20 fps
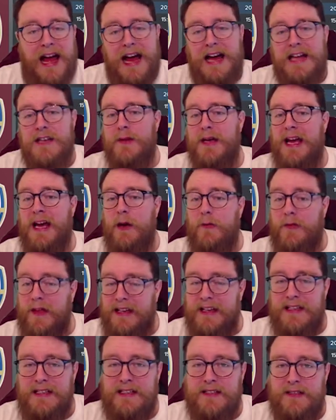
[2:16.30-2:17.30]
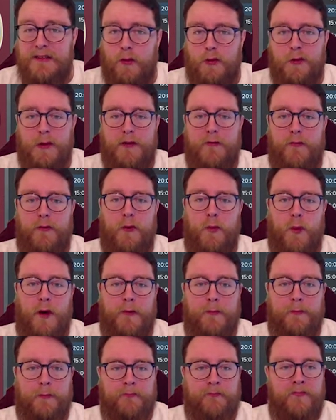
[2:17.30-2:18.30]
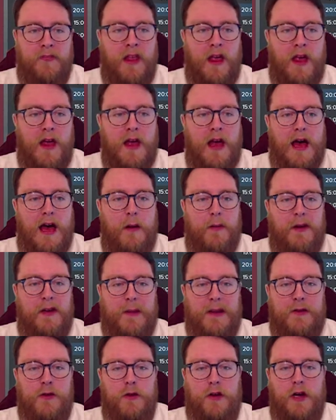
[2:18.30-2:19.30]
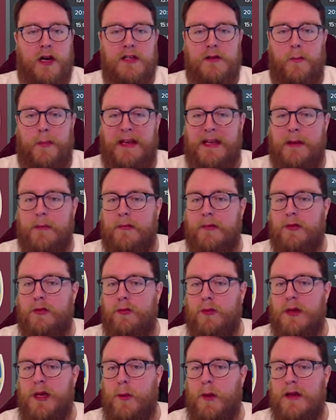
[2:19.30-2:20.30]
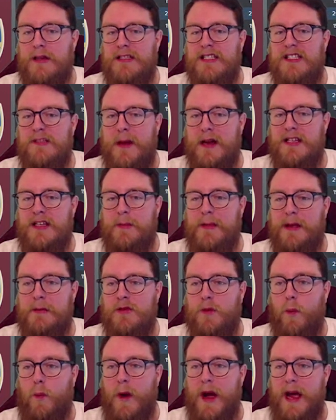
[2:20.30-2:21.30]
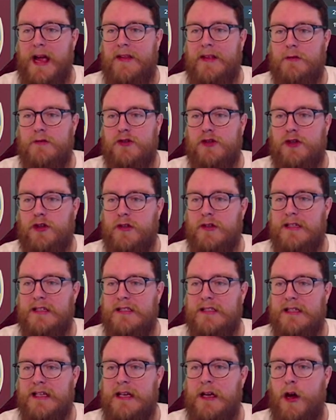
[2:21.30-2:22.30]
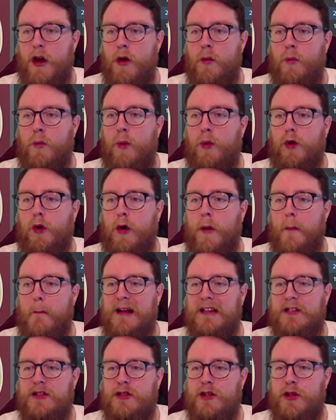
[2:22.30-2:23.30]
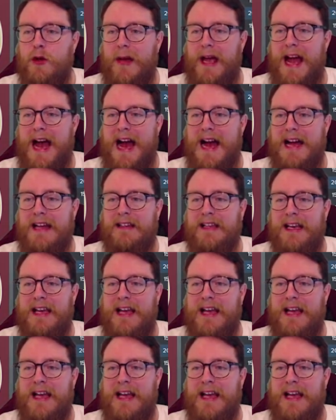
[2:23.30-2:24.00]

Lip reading: And we held that lead all the way through in one. We just played Newcastle, beat them 3-1, smashed them. That was away. That was good to see. Walcott, Batshuayi and